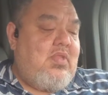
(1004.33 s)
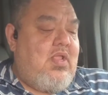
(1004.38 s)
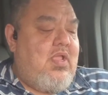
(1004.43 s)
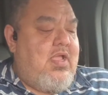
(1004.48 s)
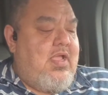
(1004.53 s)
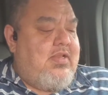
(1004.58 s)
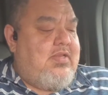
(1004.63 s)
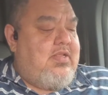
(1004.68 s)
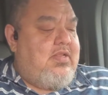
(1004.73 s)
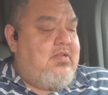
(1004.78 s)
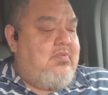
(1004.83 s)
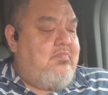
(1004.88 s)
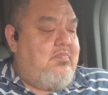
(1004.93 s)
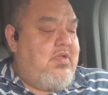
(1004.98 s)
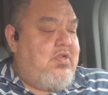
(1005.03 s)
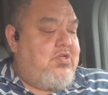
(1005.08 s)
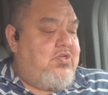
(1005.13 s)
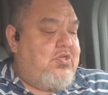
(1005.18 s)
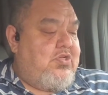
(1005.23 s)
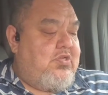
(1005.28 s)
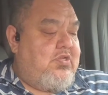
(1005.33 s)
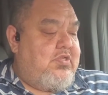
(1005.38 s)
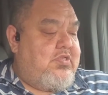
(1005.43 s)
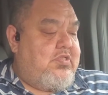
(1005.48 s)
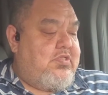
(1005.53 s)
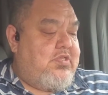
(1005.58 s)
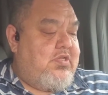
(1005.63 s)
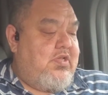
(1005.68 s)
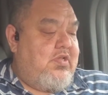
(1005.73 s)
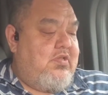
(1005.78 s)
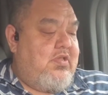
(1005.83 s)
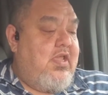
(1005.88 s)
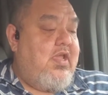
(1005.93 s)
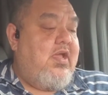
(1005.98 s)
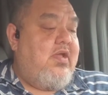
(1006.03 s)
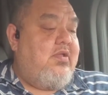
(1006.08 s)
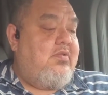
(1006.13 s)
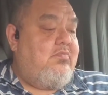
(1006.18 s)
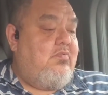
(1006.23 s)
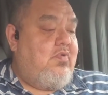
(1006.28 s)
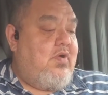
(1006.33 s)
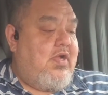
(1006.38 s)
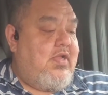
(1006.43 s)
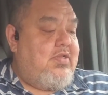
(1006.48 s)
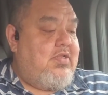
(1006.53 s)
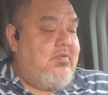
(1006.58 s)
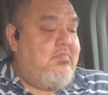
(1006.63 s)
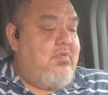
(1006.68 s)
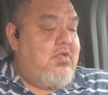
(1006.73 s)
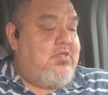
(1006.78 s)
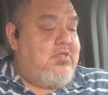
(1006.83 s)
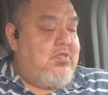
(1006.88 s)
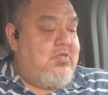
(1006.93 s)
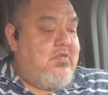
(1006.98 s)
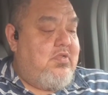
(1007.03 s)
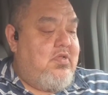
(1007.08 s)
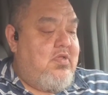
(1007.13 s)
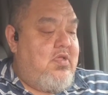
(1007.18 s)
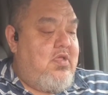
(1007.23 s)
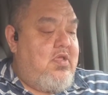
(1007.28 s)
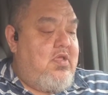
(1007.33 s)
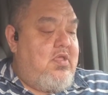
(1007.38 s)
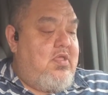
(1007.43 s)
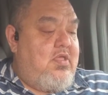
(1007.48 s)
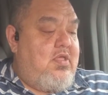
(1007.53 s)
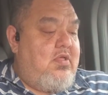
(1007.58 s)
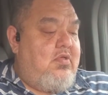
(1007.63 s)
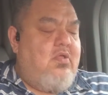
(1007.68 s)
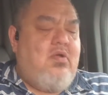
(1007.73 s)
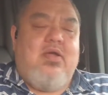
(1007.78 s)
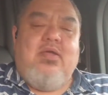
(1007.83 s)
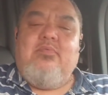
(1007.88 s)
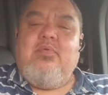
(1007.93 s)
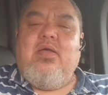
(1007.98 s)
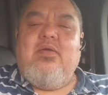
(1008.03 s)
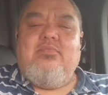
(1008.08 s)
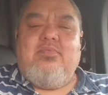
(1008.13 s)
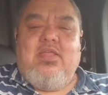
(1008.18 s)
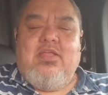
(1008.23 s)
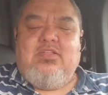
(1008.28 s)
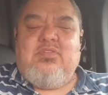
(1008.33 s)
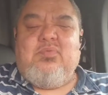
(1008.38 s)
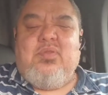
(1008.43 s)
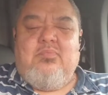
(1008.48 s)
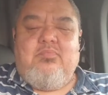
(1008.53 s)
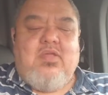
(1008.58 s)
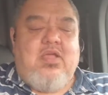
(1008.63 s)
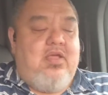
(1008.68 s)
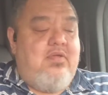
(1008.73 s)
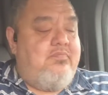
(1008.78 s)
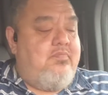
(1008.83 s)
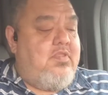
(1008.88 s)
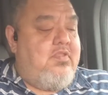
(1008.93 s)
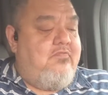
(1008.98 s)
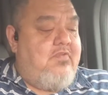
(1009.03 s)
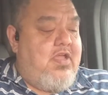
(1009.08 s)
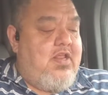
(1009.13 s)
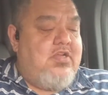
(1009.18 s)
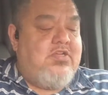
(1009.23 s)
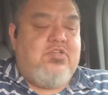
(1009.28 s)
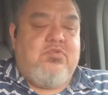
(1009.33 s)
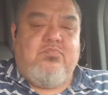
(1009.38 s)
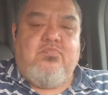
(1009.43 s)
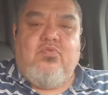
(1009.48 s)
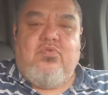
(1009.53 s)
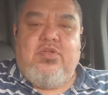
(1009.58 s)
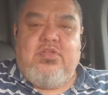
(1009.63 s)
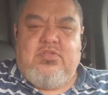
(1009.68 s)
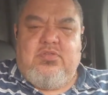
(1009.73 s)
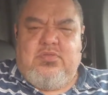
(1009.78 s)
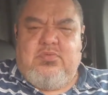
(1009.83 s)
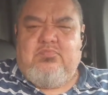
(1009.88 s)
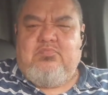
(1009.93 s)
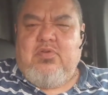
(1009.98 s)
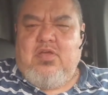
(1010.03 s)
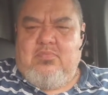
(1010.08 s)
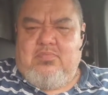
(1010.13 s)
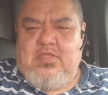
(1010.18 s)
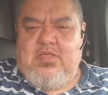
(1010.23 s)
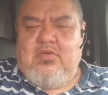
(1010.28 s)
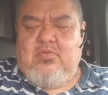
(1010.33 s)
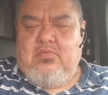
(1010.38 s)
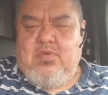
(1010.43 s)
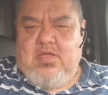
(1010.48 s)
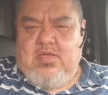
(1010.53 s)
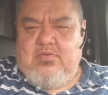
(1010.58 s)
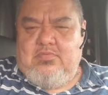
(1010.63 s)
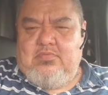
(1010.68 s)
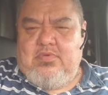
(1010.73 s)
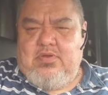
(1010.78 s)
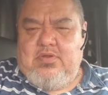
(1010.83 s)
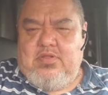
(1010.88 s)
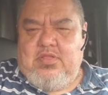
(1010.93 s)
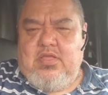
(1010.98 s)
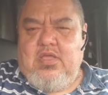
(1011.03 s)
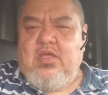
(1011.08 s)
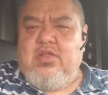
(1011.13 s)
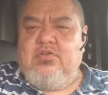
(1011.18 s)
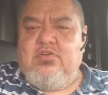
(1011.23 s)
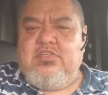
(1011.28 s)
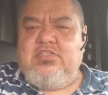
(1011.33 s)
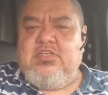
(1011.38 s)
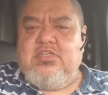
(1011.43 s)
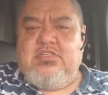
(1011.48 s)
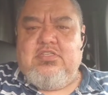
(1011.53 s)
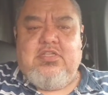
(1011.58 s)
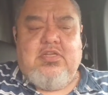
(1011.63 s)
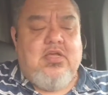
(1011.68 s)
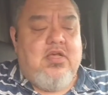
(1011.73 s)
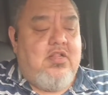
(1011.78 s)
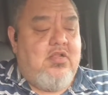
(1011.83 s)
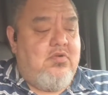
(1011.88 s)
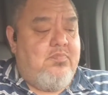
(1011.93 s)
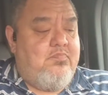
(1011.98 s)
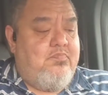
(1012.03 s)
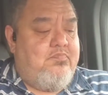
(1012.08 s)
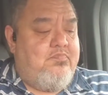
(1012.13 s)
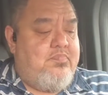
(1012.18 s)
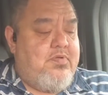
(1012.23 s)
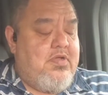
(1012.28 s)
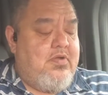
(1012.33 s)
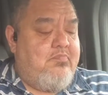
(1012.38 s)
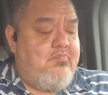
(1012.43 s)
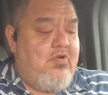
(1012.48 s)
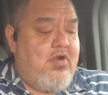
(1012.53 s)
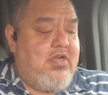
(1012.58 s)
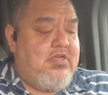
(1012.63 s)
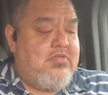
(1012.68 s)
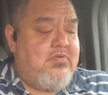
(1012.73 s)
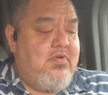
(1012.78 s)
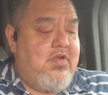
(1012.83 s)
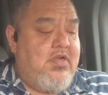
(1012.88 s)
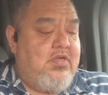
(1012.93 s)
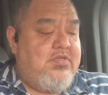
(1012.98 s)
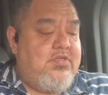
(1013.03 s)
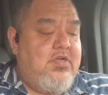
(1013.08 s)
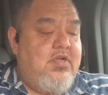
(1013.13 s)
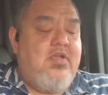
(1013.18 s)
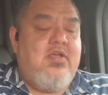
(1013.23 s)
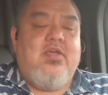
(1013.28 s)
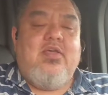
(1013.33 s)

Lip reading: I didn't mention, let's see. Yeah, well, I did mention, that's what I meant. The Vanishing Point's probably around the $160 price range.